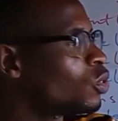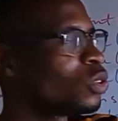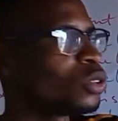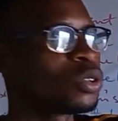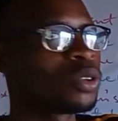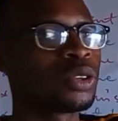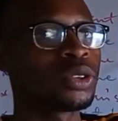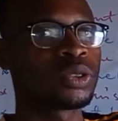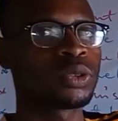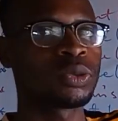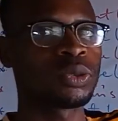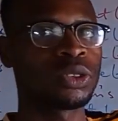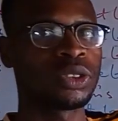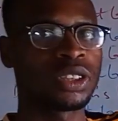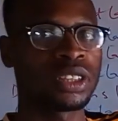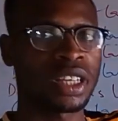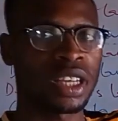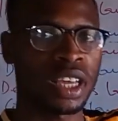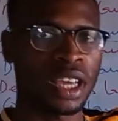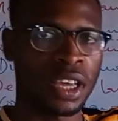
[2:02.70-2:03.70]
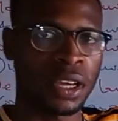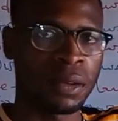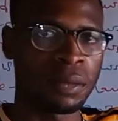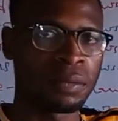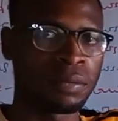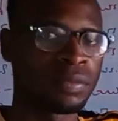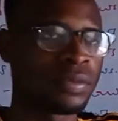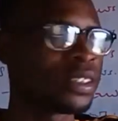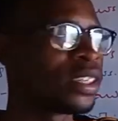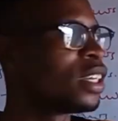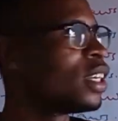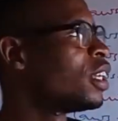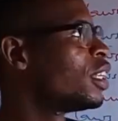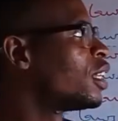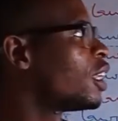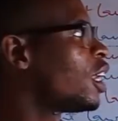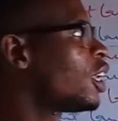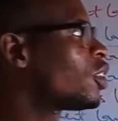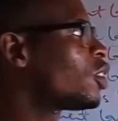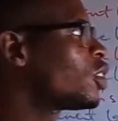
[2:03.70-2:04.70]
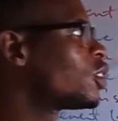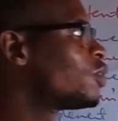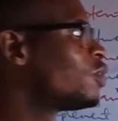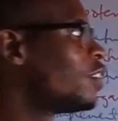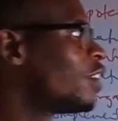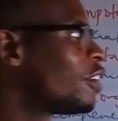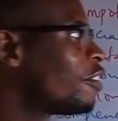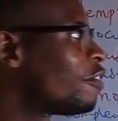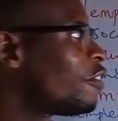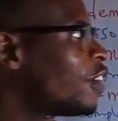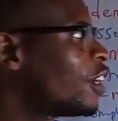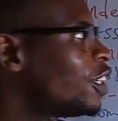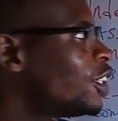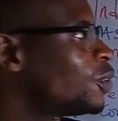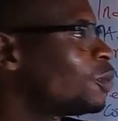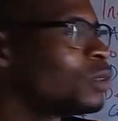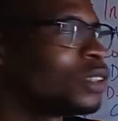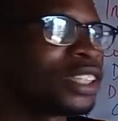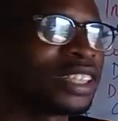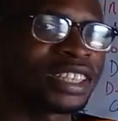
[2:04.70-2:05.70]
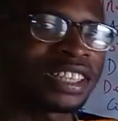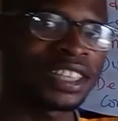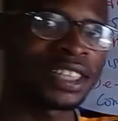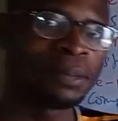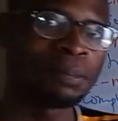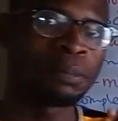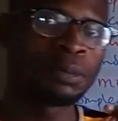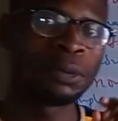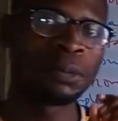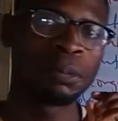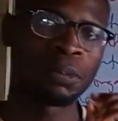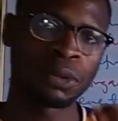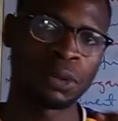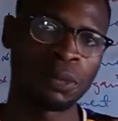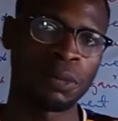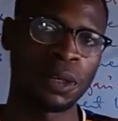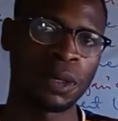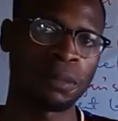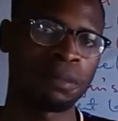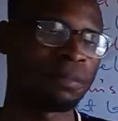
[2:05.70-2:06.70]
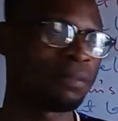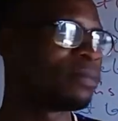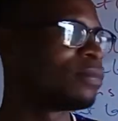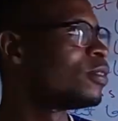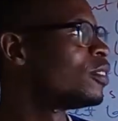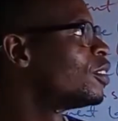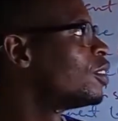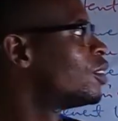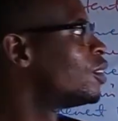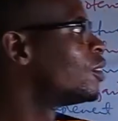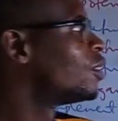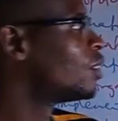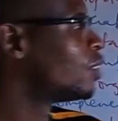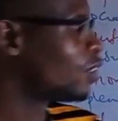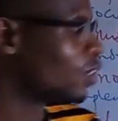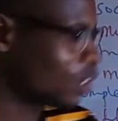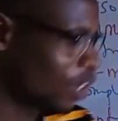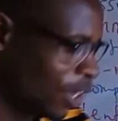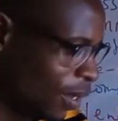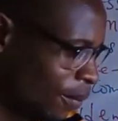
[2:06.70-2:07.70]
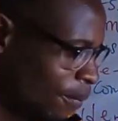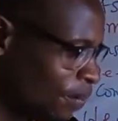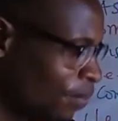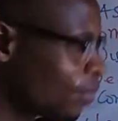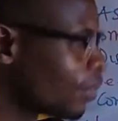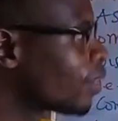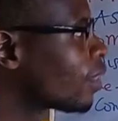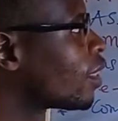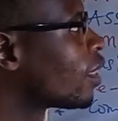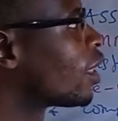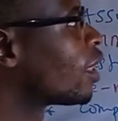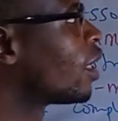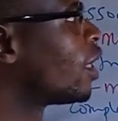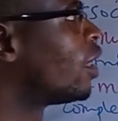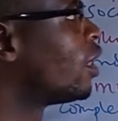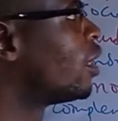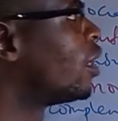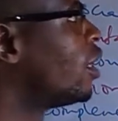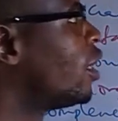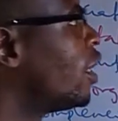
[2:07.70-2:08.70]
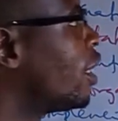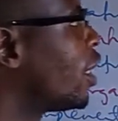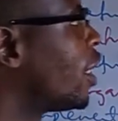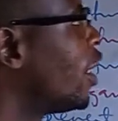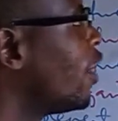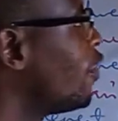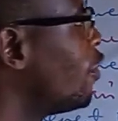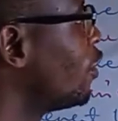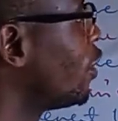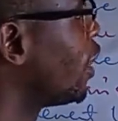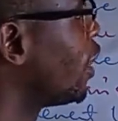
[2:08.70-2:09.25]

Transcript: equals to what? A. And let us verify this with a simple problem. Okay? Given